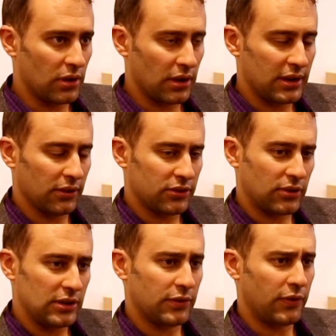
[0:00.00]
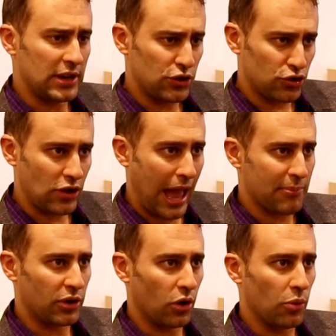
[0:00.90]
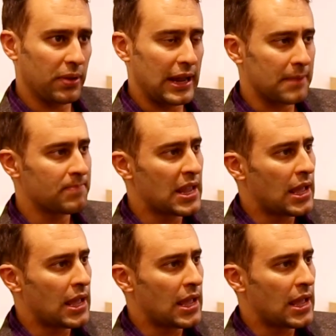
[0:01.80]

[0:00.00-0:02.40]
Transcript: an illustration for each chapter opening.